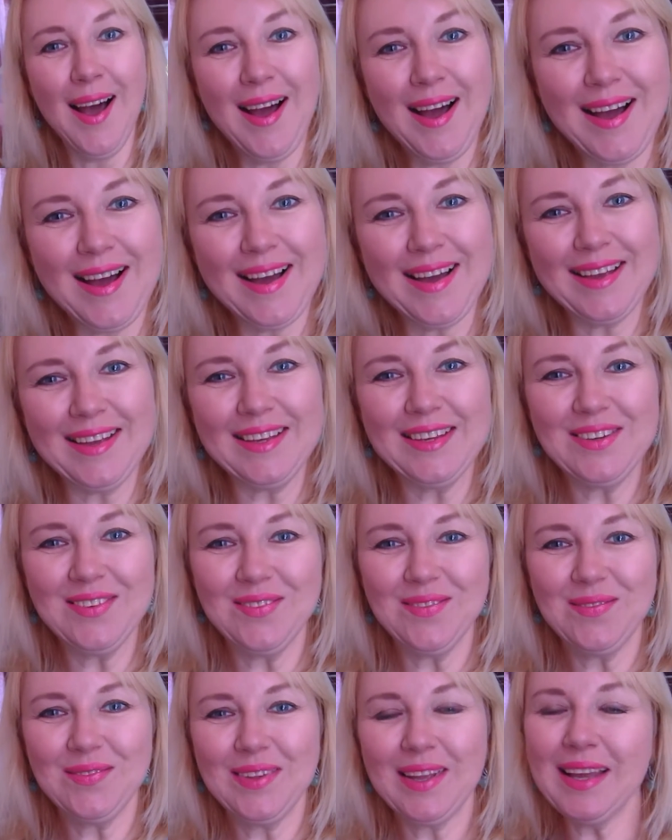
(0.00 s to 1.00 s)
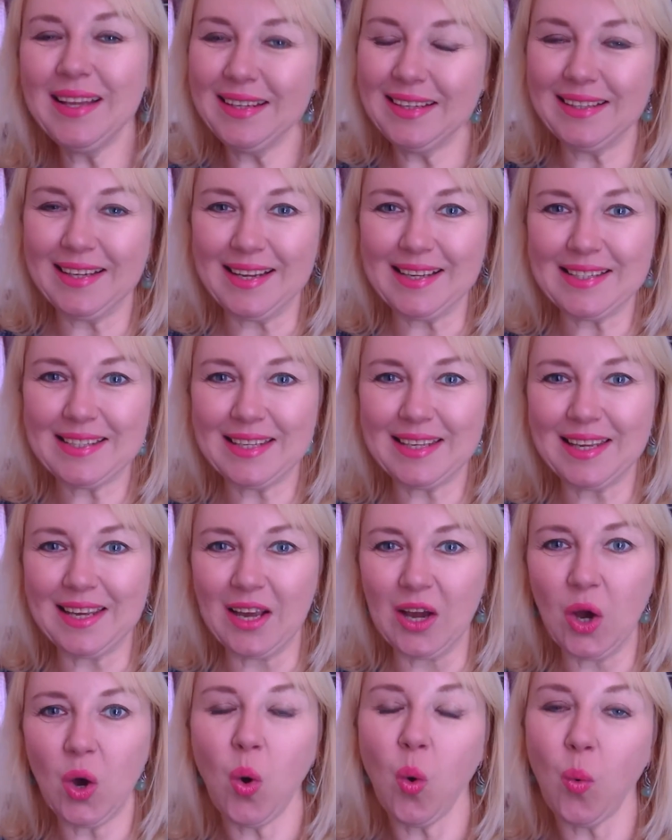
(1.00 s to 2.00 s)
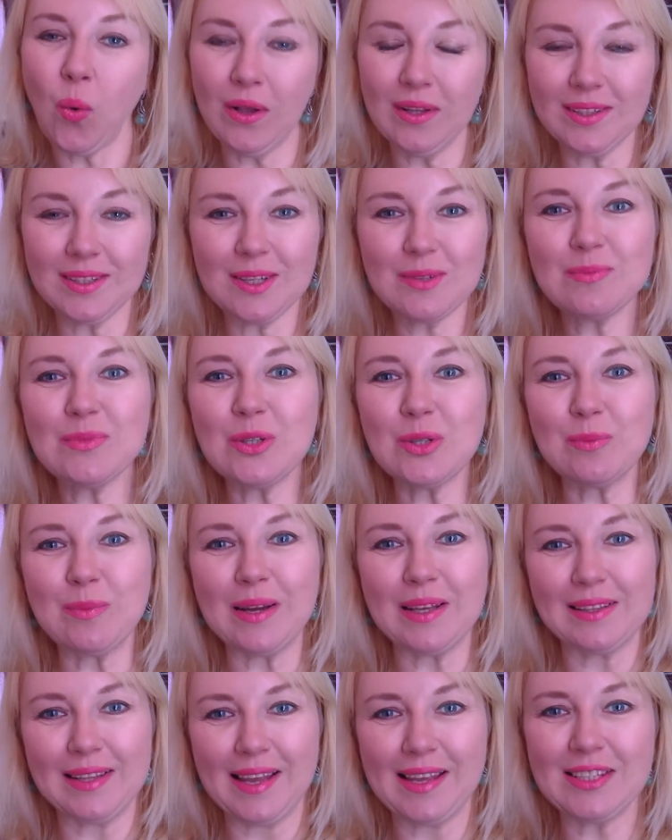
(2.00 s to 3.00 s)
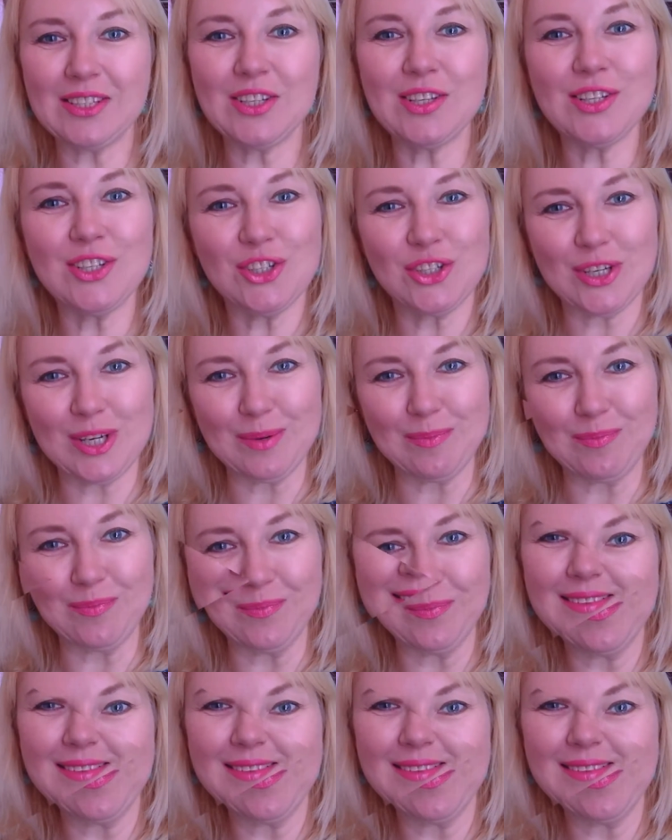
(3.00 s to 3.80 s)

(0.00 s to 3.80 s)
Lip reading: Hi, Elena is here. Welcome to my lazy gym.